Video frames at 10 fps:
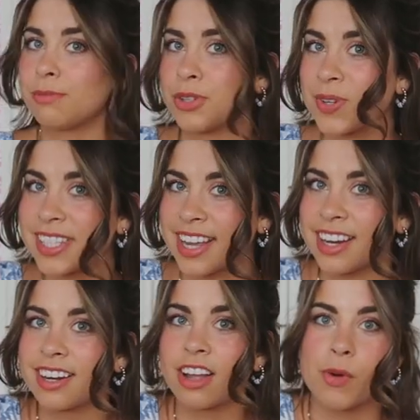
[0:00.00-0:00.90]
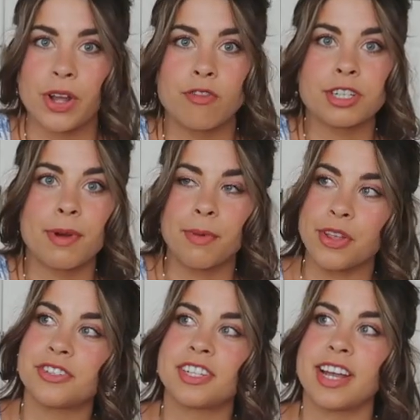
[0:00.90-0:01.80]
I'm so excited, going over to my
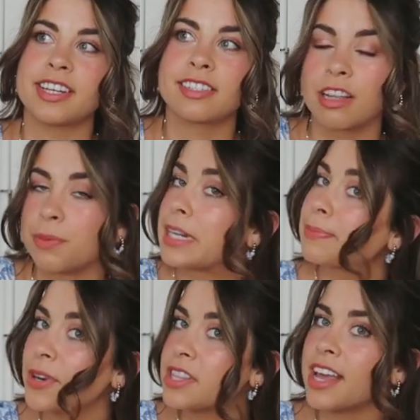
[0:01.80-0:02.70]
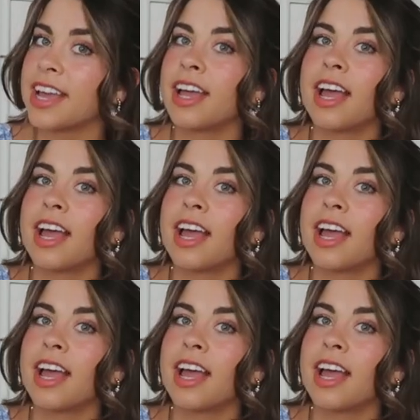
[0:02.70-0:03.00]
brother's tonight to celebrate his birthday.